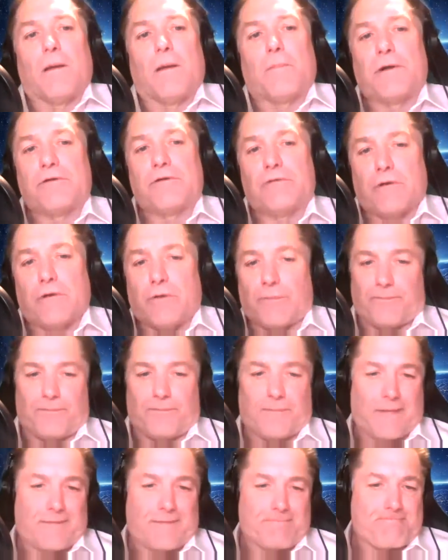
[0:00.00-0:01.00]
But
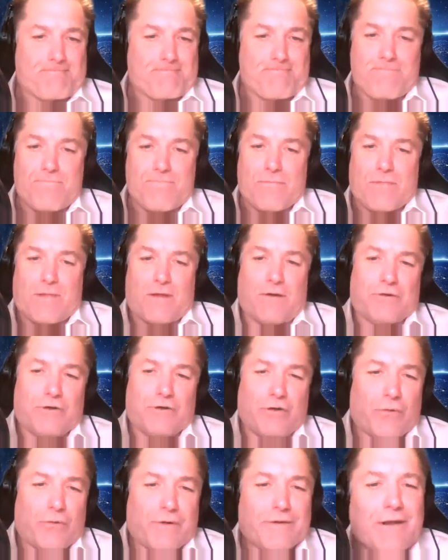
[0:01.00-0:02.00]

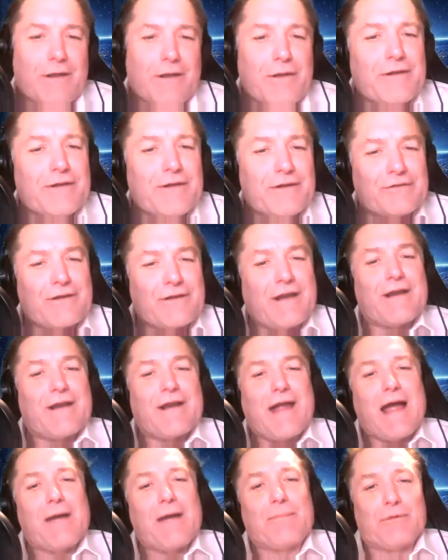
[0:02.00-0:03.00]
another thing that's kind of
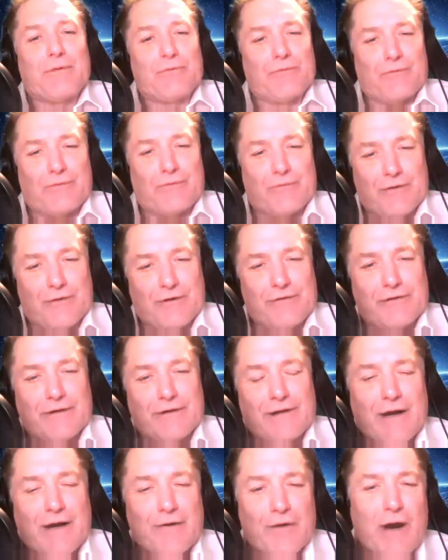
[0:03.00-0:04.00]
happened
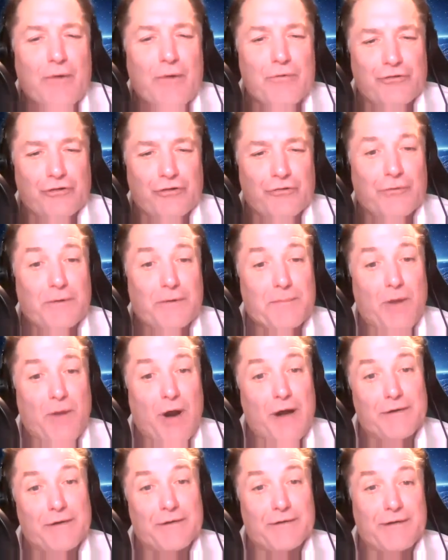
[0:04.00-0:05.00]
recently, I was just
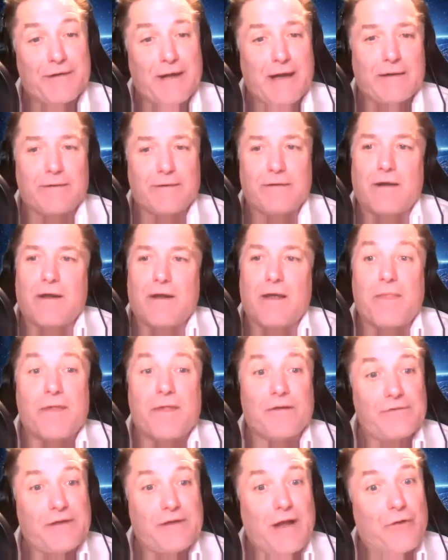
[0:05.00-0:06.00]
reminded that The
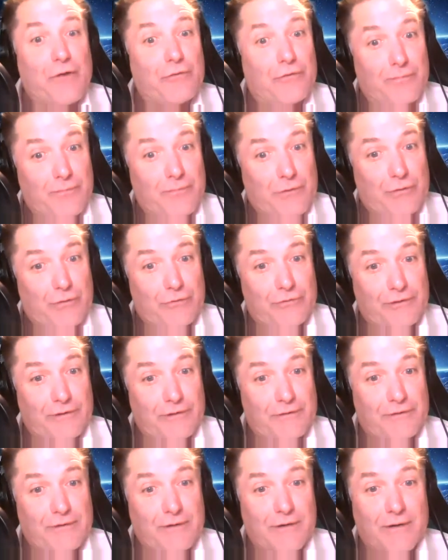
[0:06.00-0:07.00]
Sound of Music,
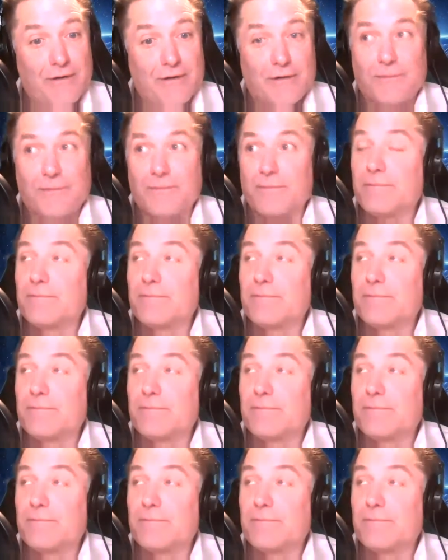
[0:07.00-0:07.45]
the